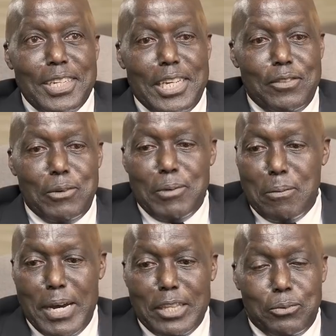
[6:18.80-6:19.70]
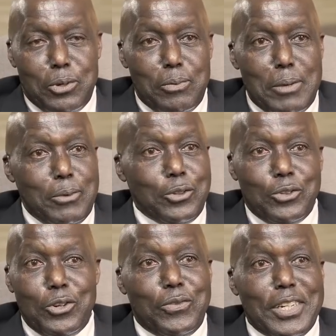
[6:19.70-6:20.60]
give him a maths problem, he'll
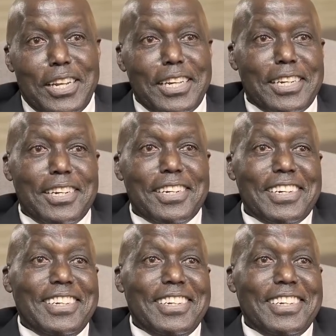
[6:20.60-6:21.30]
solve it like a